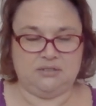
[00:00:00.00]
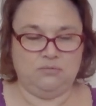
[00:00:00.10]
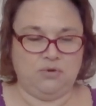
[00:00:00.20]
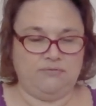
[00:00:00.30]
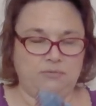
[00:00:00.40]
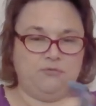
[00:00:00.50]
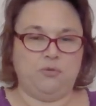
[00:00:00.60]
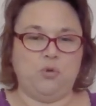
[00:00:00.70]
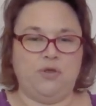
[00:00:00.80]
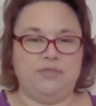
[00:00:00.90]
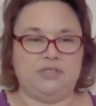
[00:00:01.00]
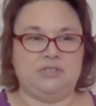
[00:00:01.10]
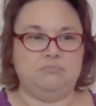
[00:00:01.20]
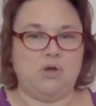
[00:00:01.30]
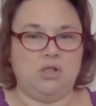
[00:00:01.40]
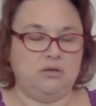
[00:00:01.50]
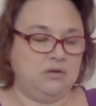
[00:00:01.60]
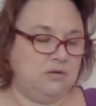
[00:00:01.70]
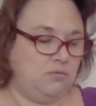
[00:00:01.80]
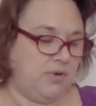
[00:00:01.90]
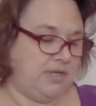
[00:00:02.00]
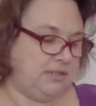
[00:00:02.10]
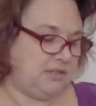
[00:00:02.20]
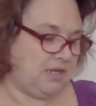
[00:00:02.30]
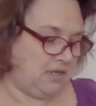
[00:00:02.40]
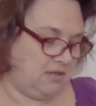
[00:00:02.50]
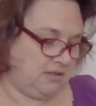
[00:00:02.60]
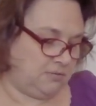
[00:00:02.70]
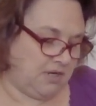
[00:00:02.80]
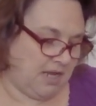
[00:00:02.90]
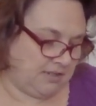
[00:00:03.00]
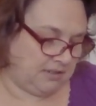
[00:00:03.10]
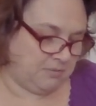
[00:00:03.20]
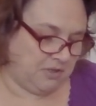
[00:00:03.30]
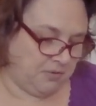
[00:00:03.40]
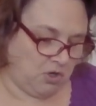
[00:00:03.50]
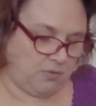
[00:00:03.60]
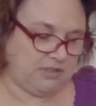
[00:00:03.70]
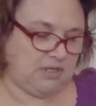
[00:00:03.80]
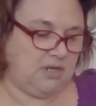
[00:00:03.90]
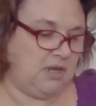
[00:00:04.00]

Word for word: one of them for more of the smaller ones, and this one has some of the bigger ones in it.